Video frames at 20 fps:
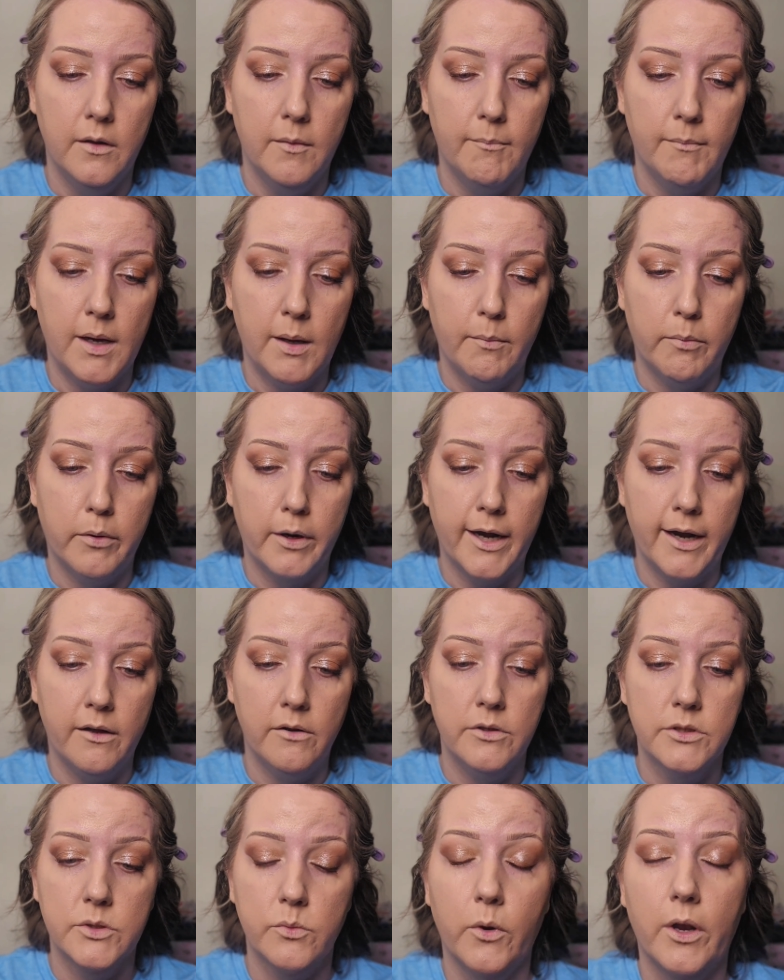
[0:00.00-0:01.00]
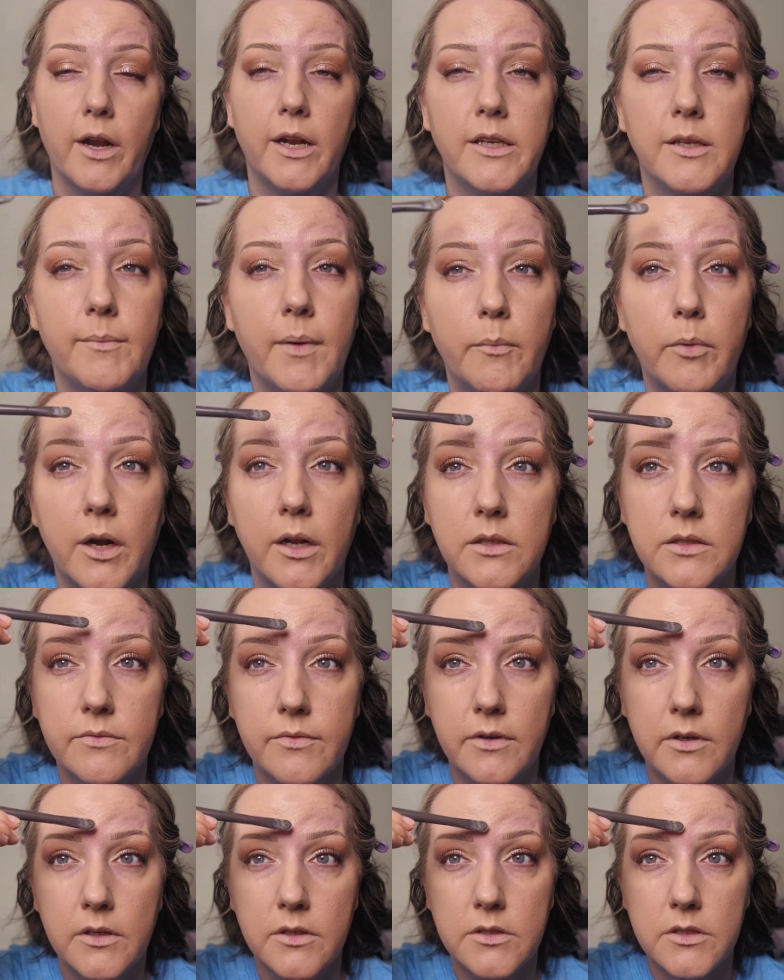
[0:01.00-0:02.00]
my brows where I did my brows
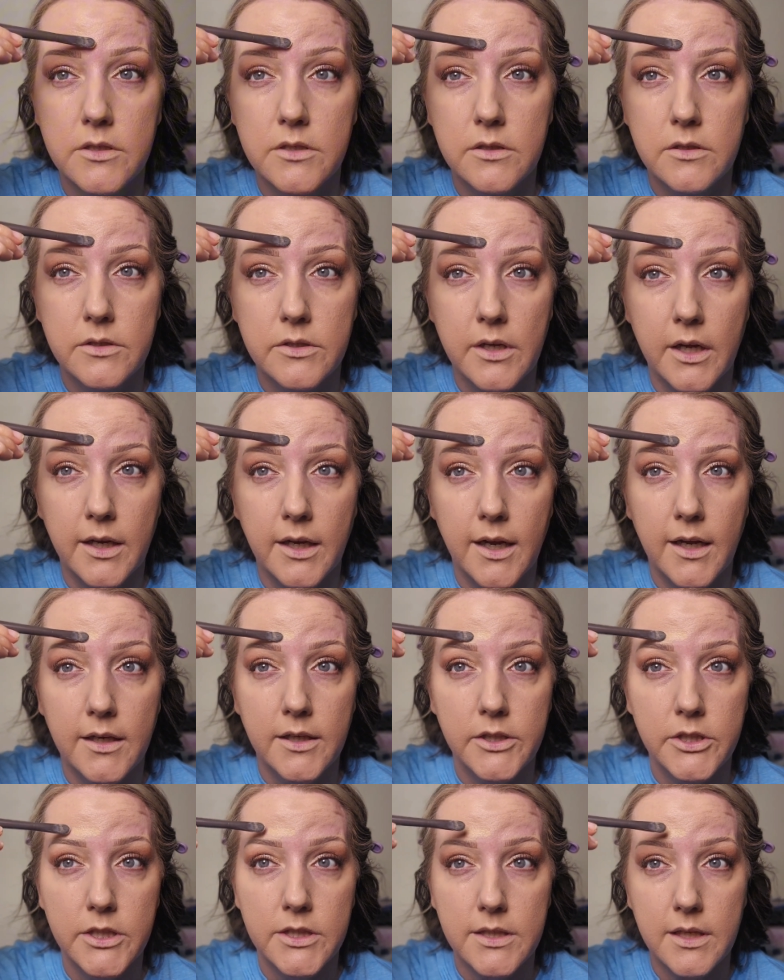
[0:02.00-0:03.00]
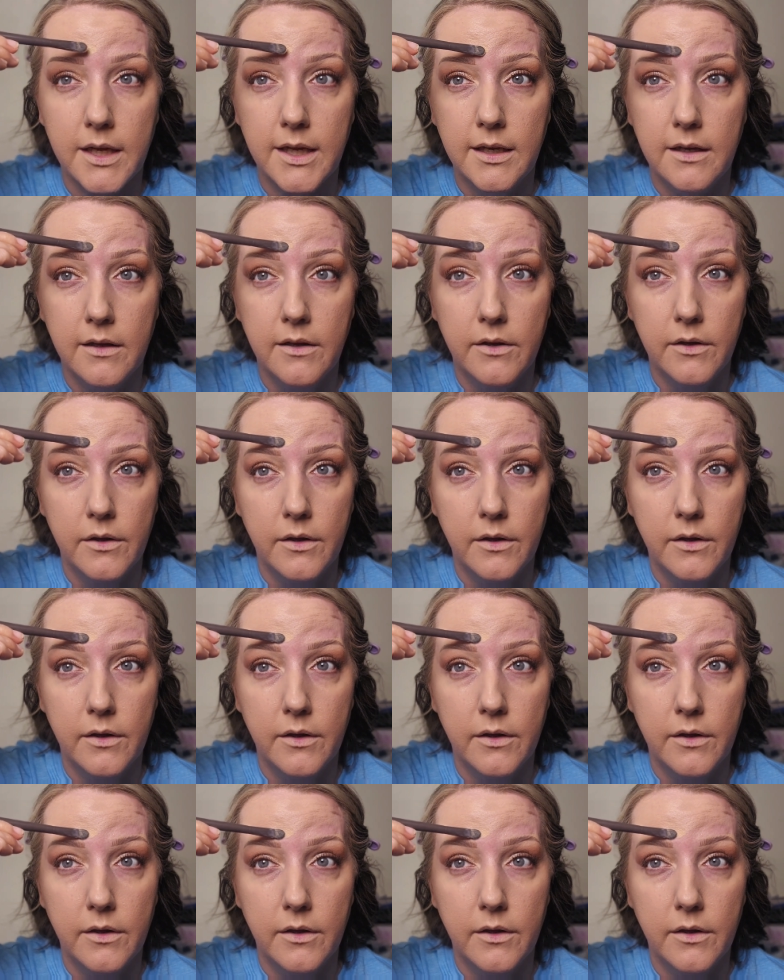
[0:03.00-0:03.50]
first. So I kind of just like